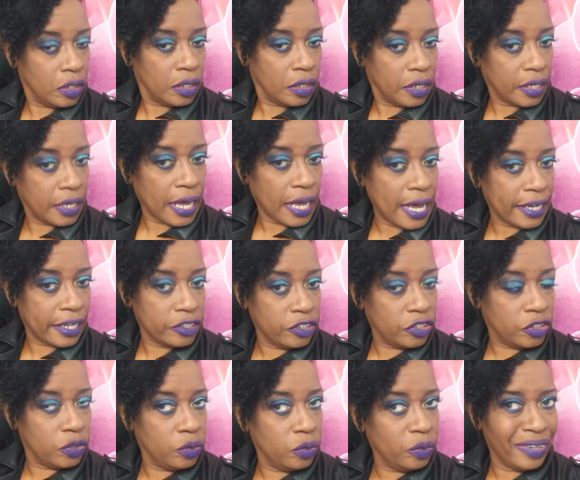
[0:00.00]
God
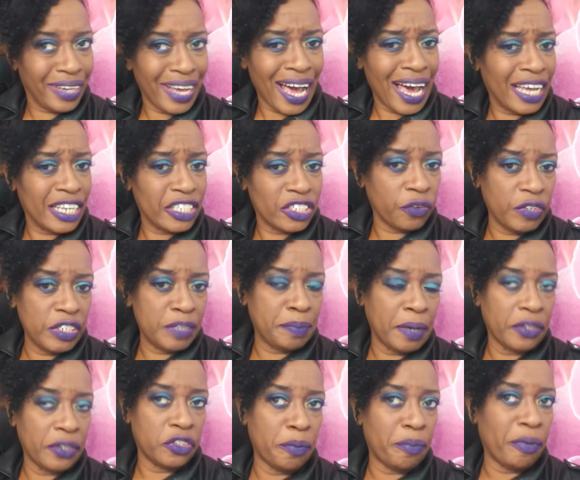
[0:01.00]
is no
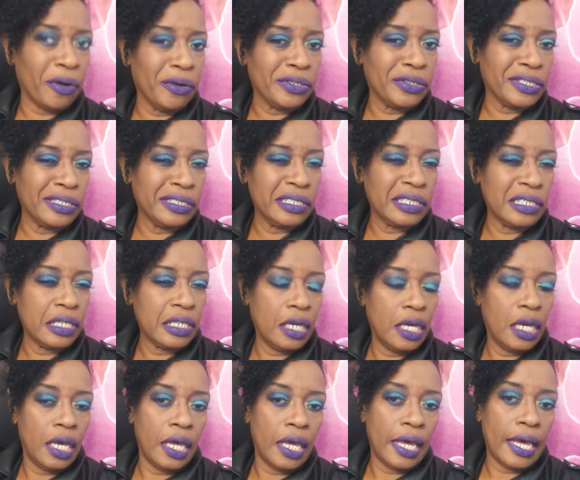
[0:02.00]
respecter of persons.
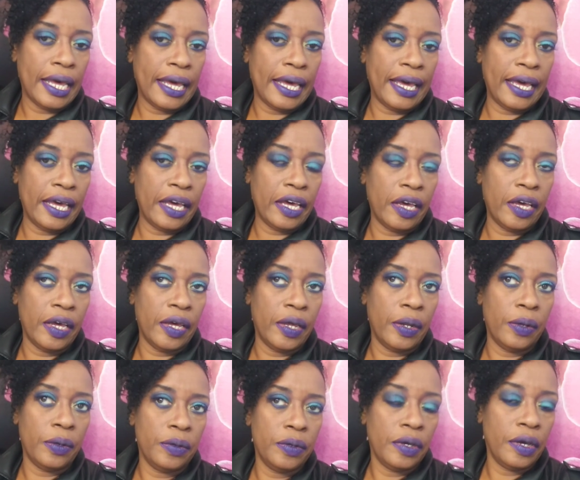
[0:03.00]
And
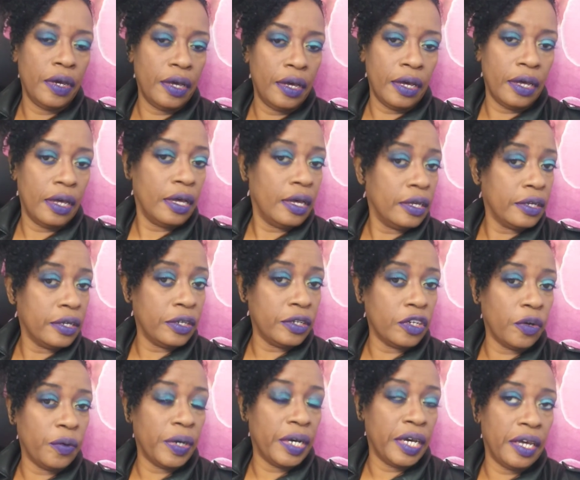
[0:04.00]
you
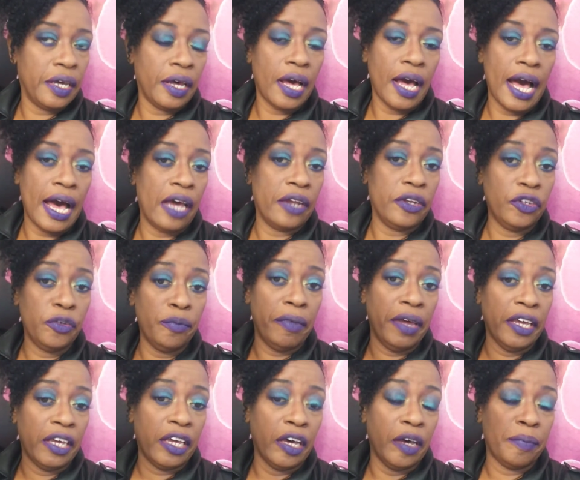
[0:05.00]
know what? I do
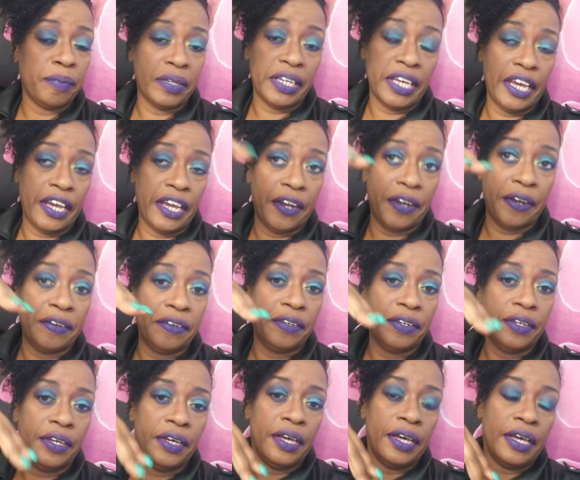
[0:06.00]
makeup and hair, and
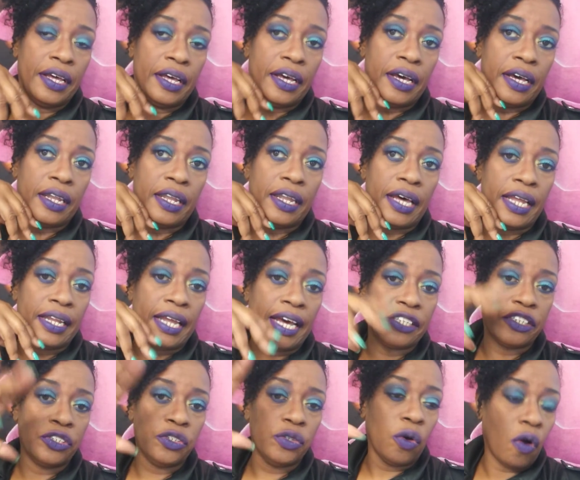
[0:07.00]
I like
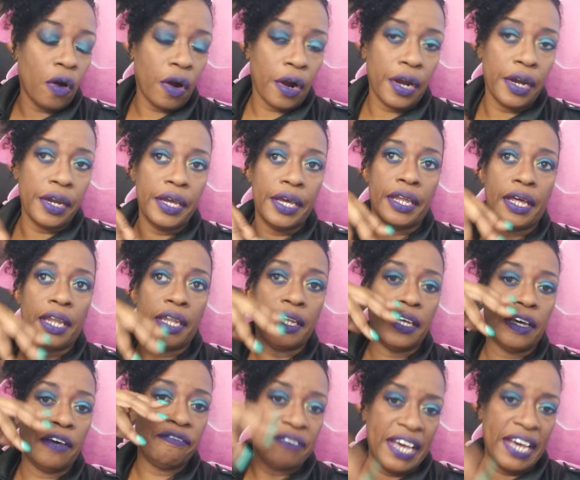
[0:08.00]
to do art, and I
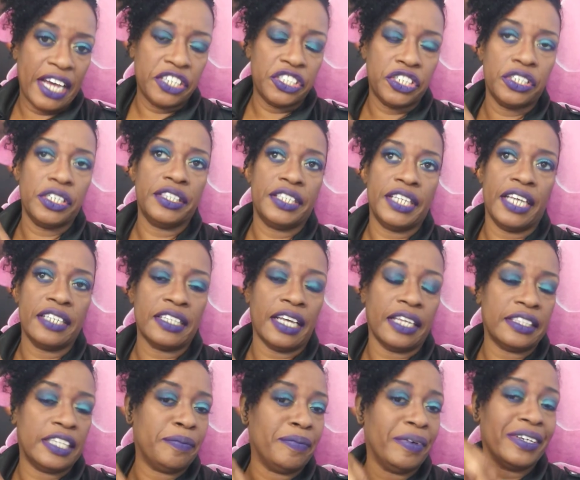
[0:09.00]
love fashion and things like
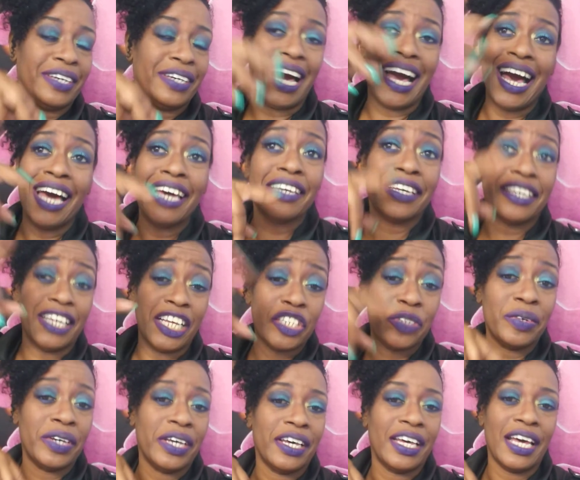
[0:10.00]
that. But God, guess
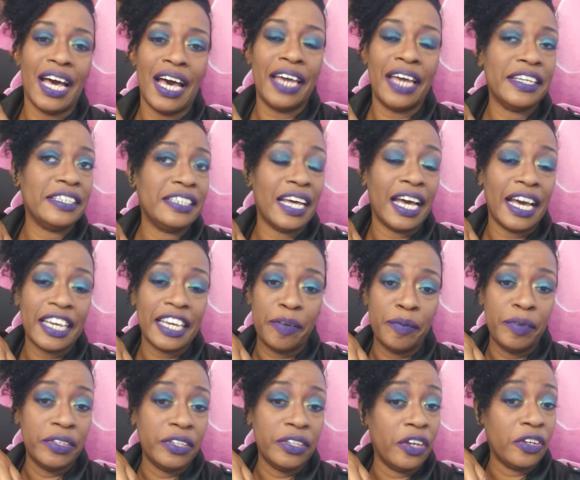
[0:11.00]
what? God did not give
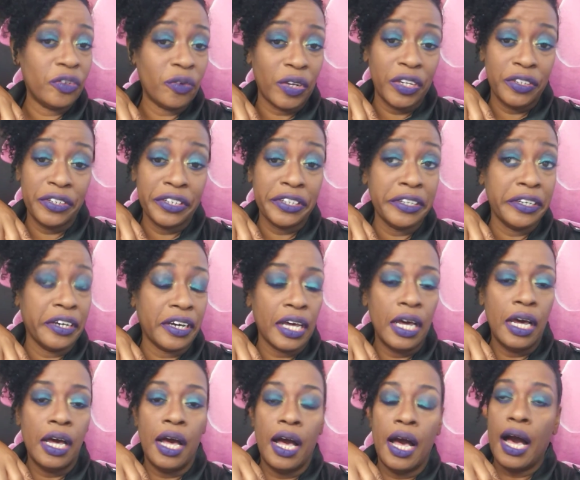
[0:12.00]
me the anointing to cook.
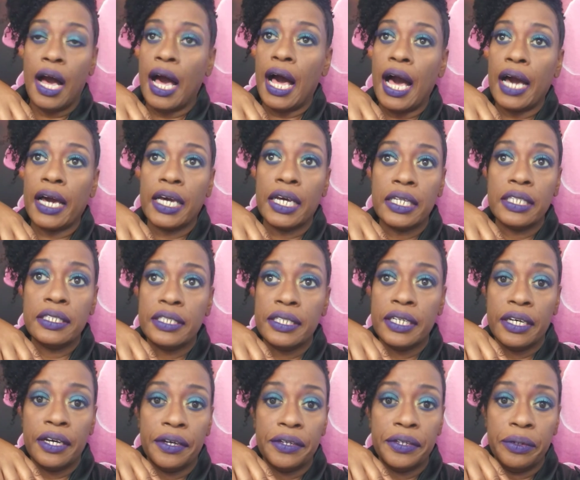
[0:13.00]
I couldn't
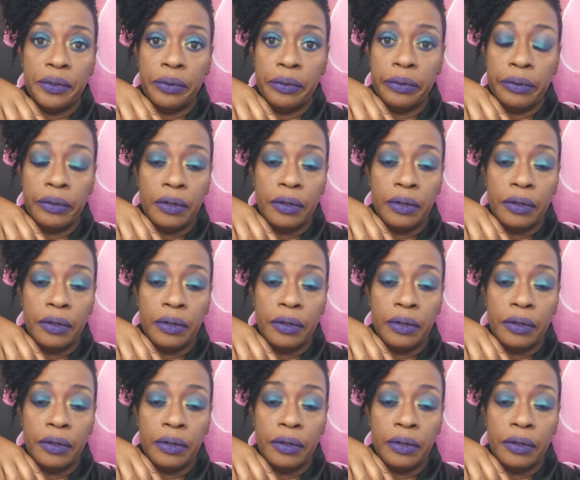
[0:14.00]
tell you